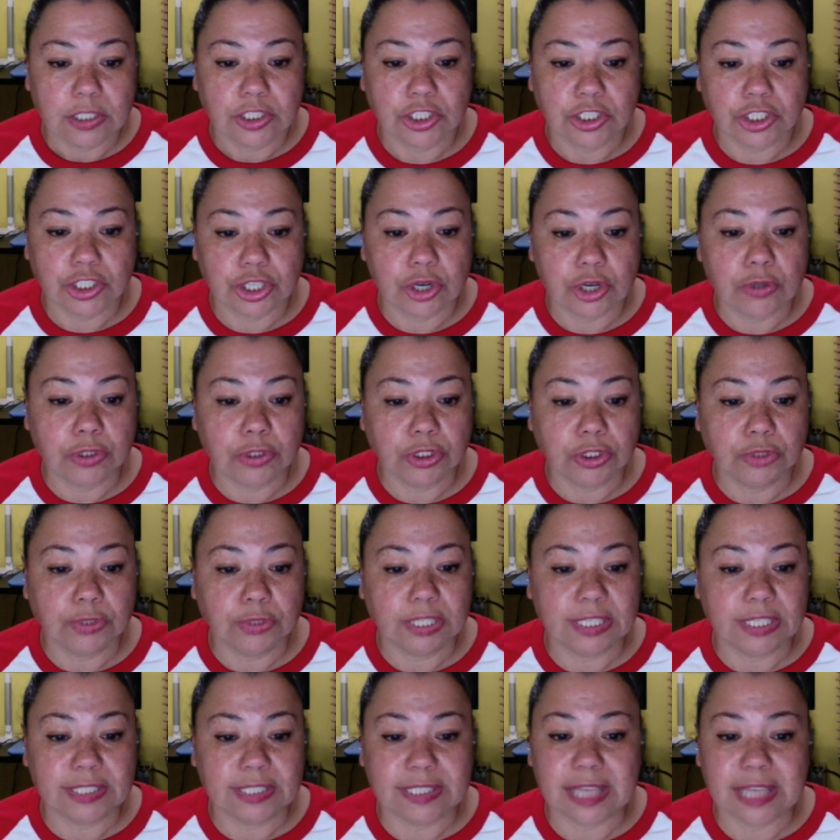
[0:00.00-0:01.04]
show you
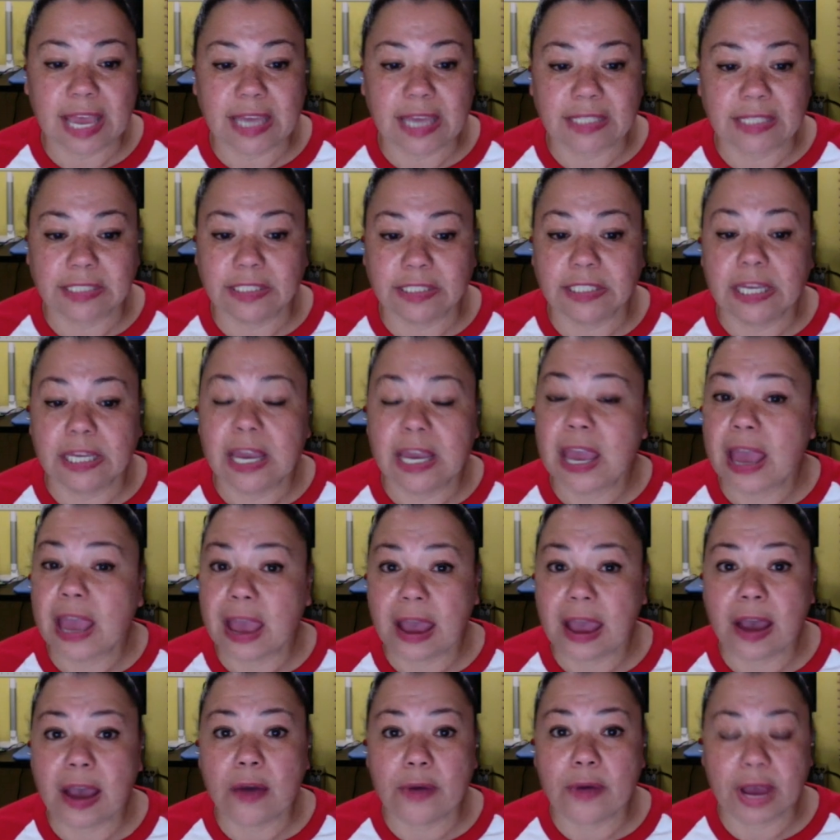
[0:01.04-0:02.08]
exactly
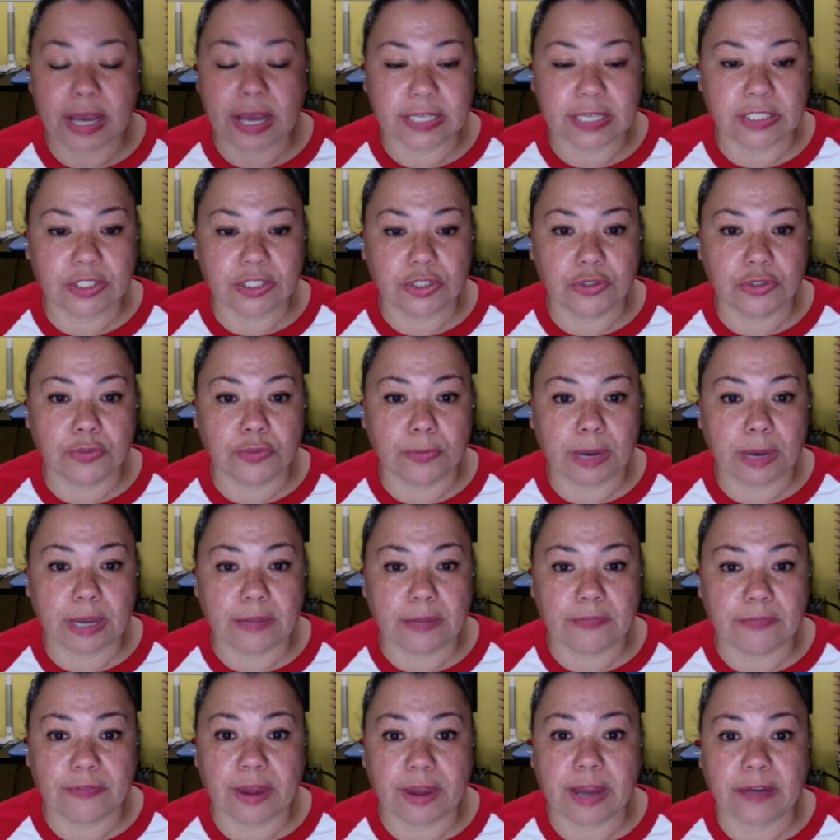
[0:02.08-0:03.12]
how I do my
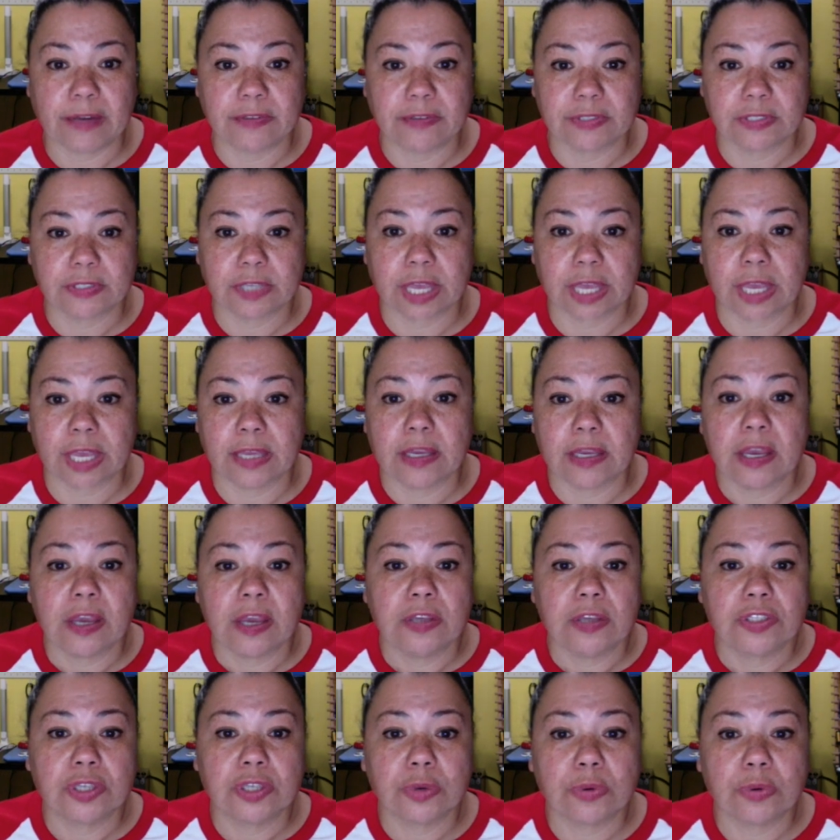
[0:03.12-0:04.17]
files. Okay,
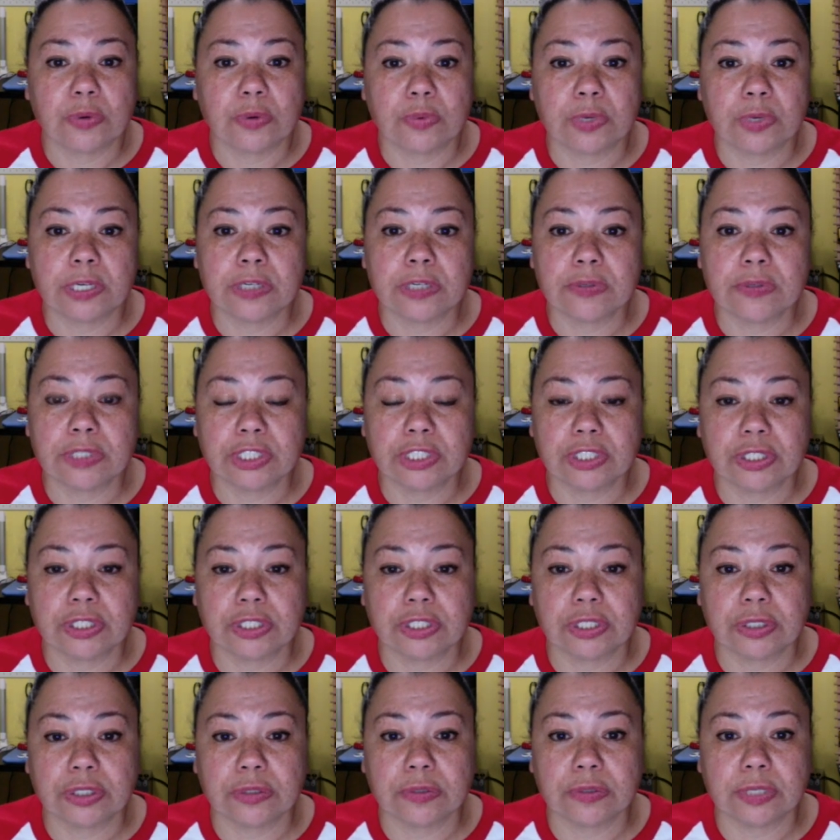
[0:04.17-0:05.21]
so what we're going to
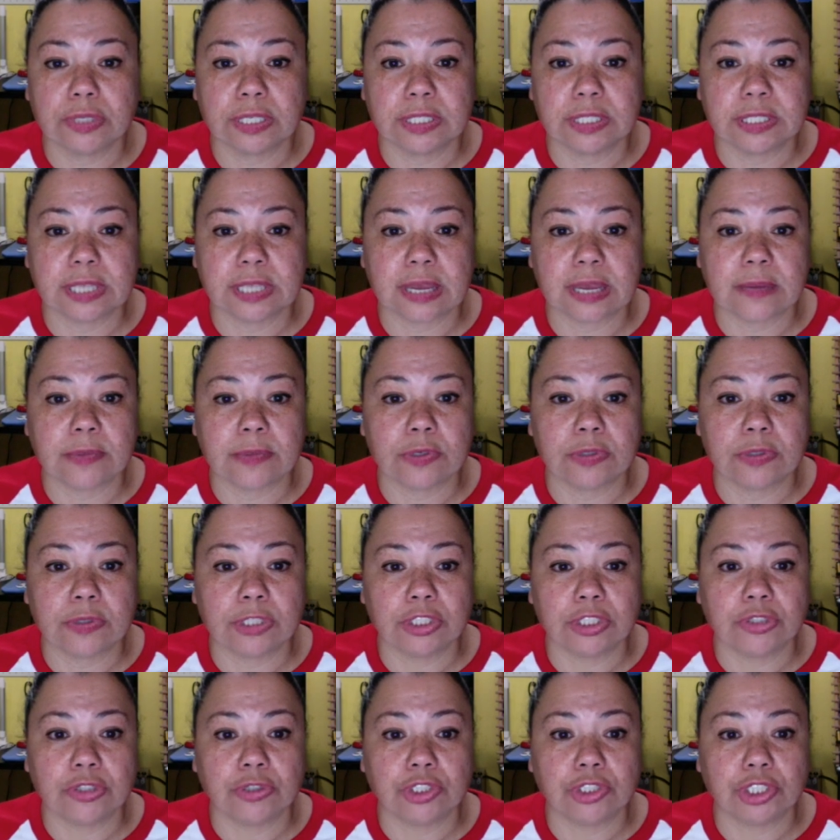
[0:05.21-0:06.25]
do is I'm going to
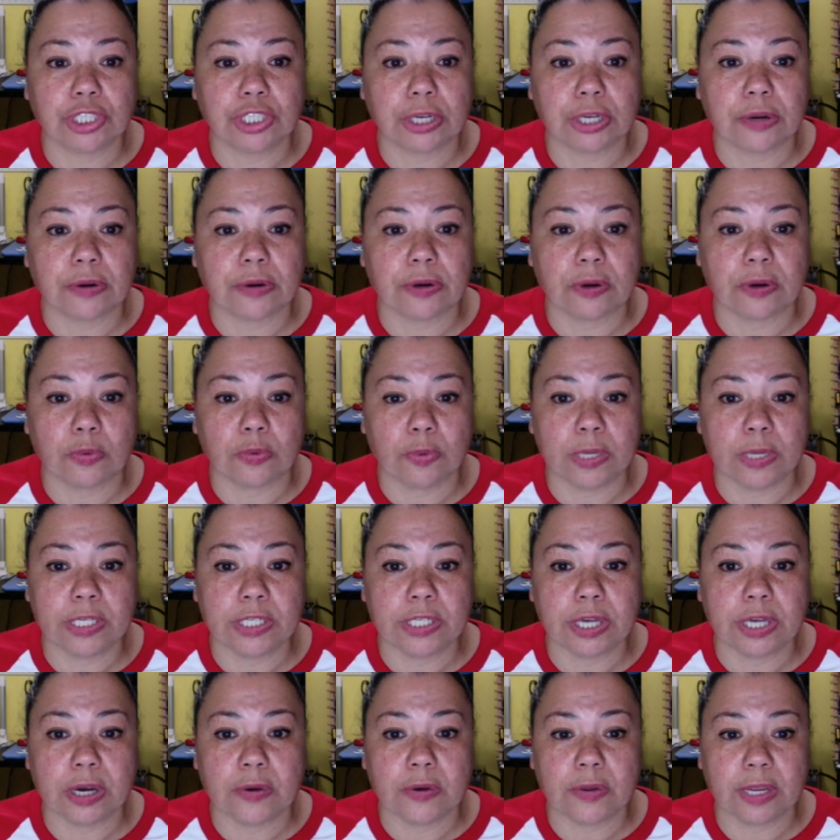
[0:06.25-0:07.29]
share a
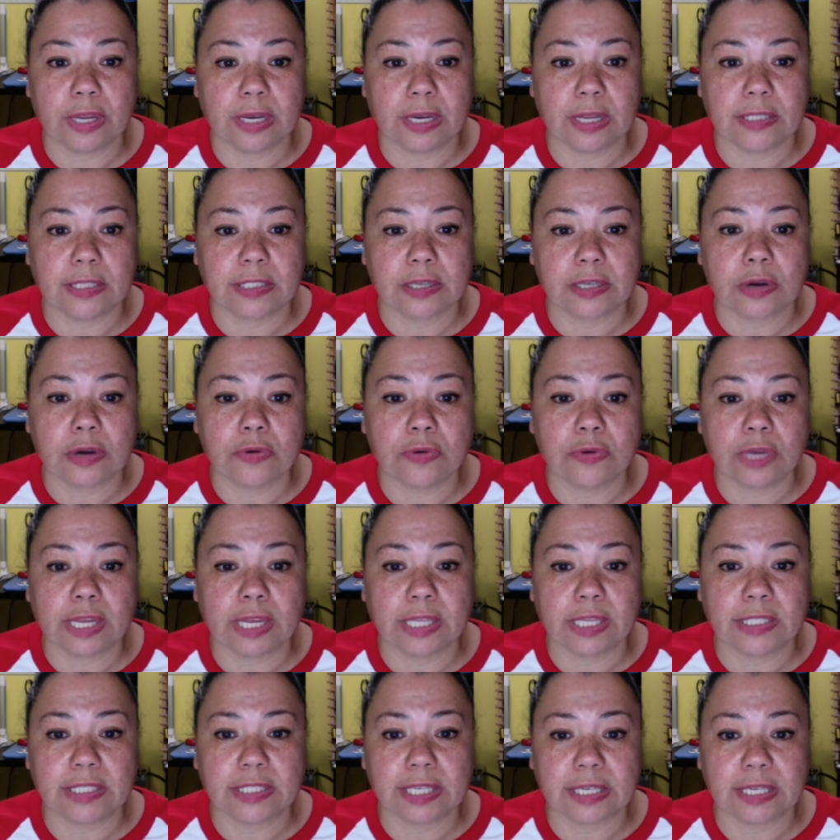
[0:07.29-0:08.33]
window and let's go and
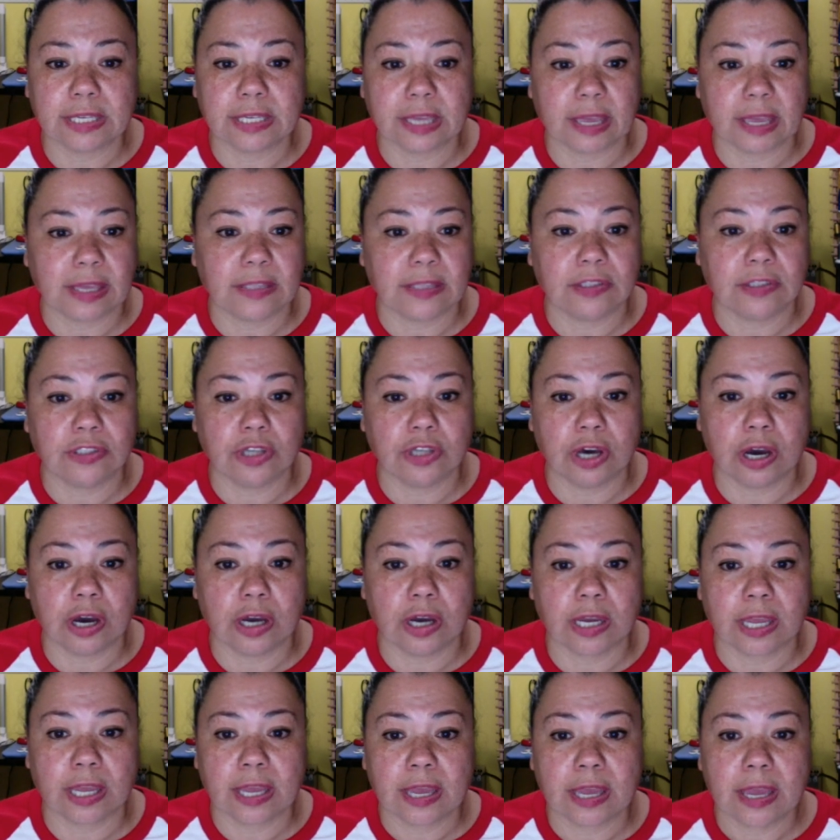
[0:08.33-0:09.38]
take a look
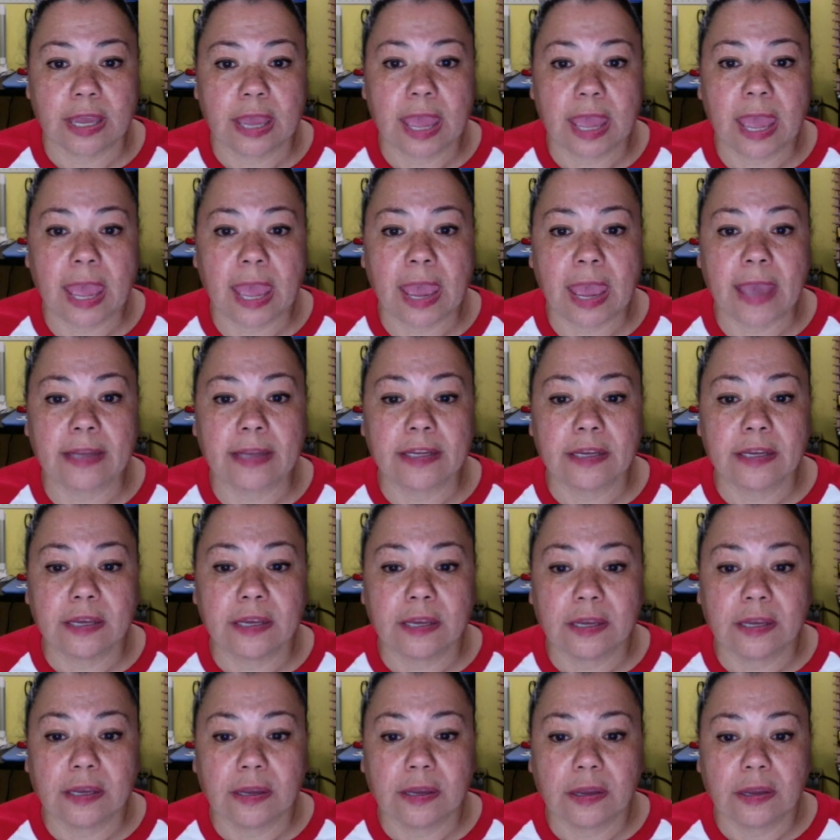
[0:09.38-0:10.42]
at
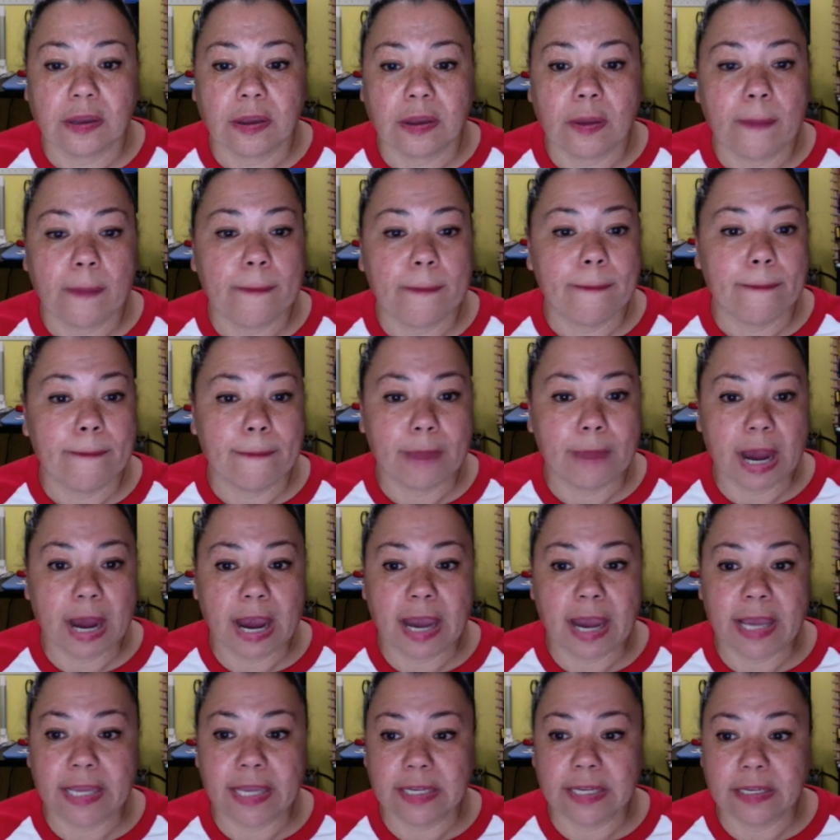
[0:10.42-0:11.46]

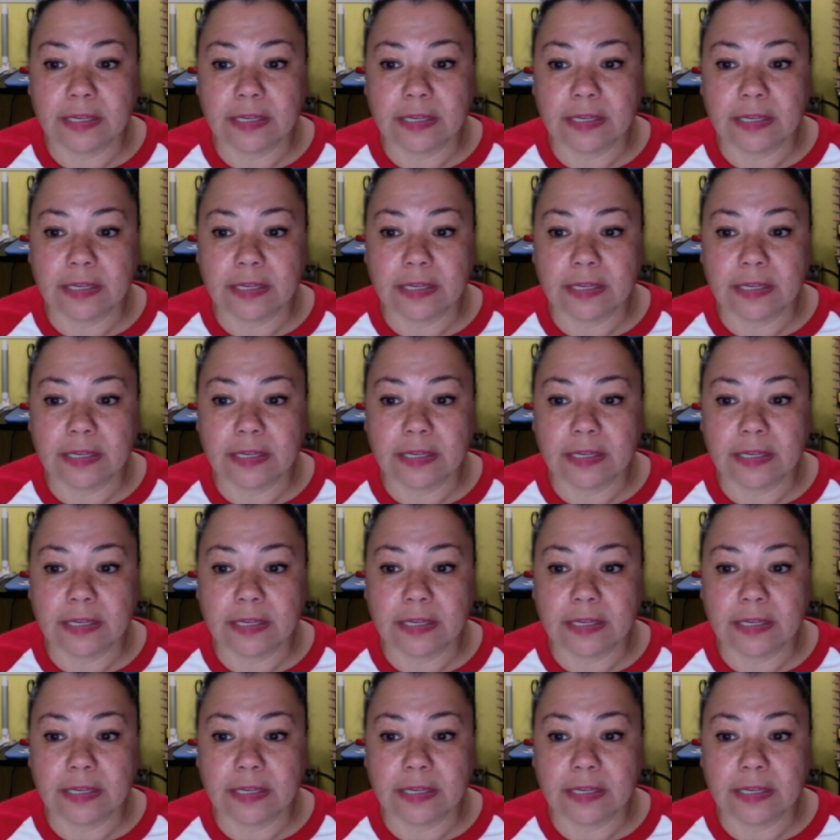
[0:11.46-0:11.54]
my